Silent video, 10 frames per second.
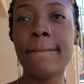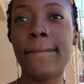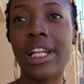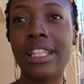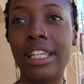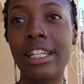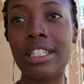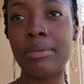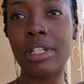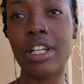But I think
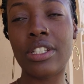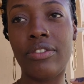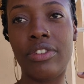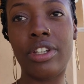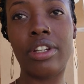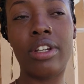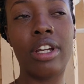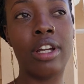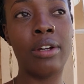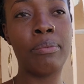it's because of the
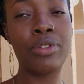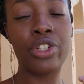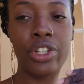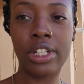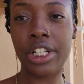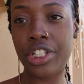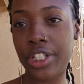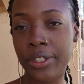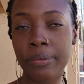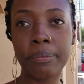
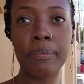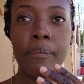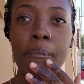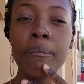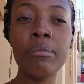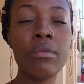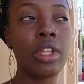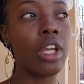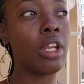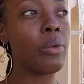circulation.
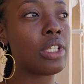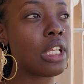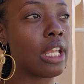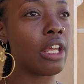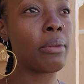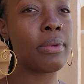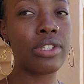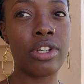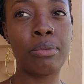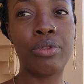And then once I get up and
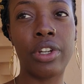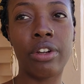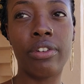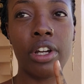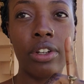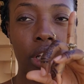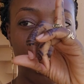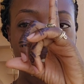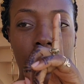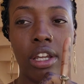start moving around, it
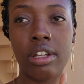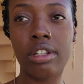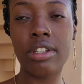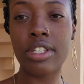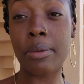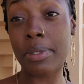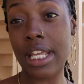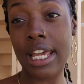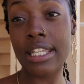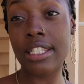kind of
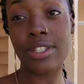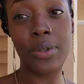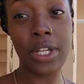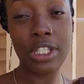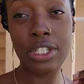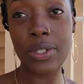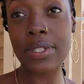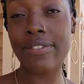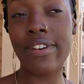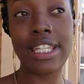subsides. So
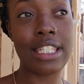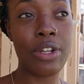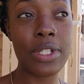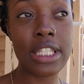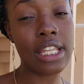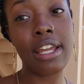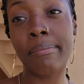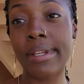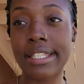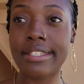excuse if I sound sick, I'm
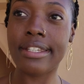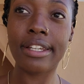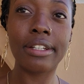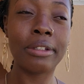not sick.